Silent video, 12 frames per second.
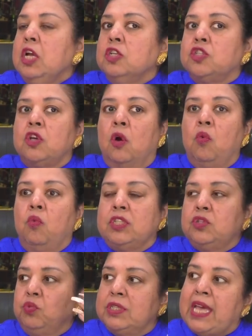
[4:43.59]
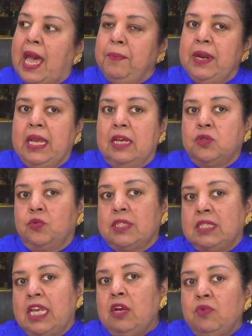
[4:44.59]
So what's what's happening is we're
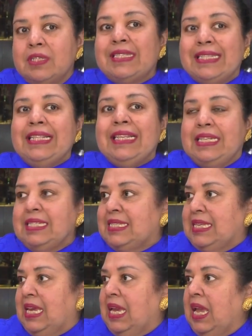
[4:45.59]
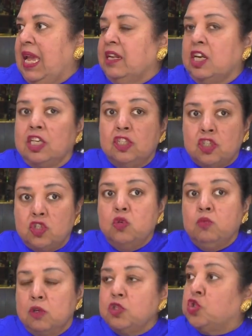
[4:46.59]
seeing resiliency in
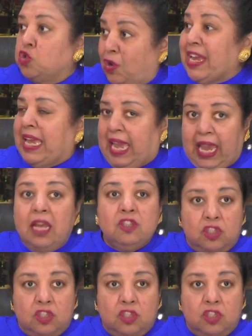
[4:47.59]
consumers drinking.